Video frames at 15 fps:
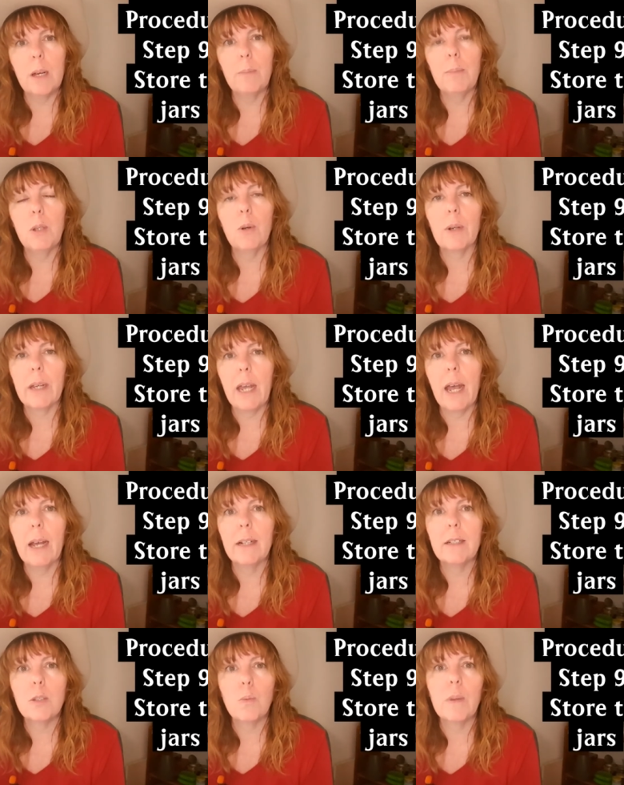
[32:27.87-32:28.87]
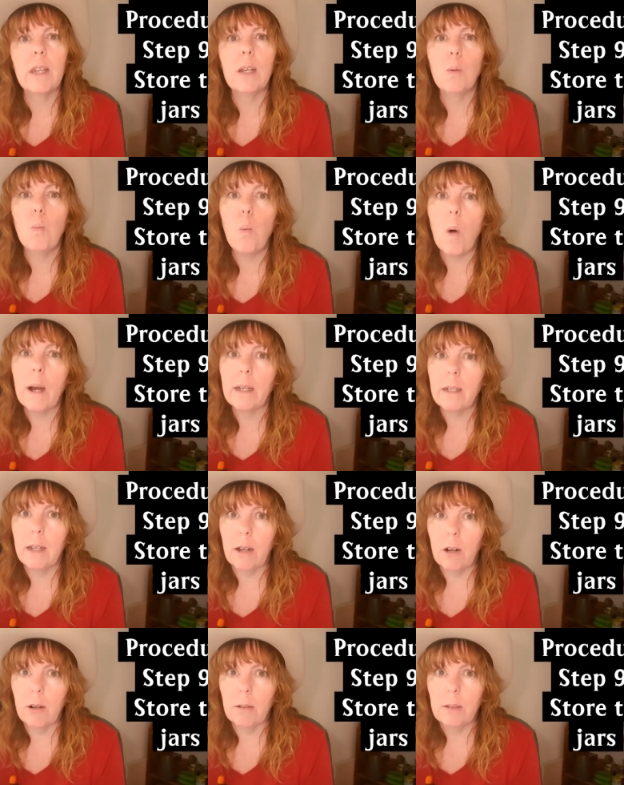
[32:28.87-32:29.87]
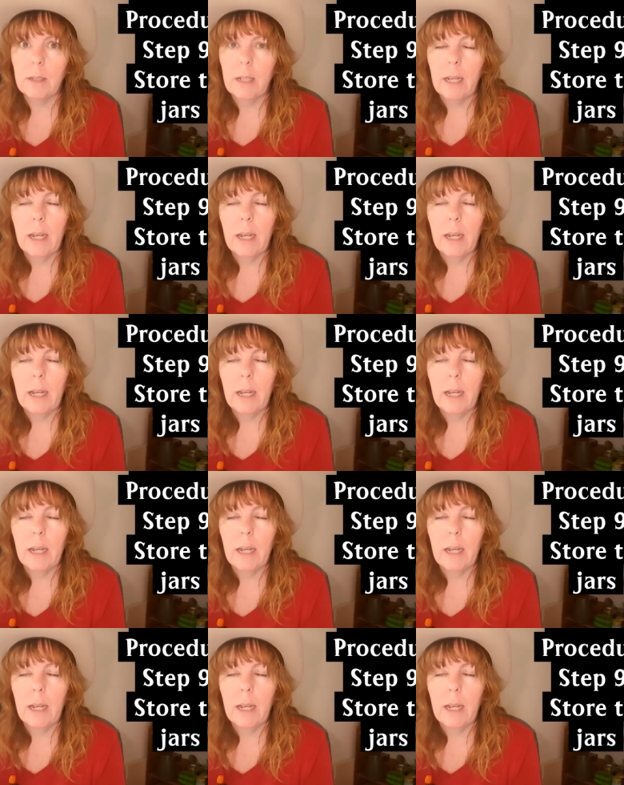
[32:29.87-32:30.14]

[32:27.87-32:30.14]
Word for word: up your cans within one year.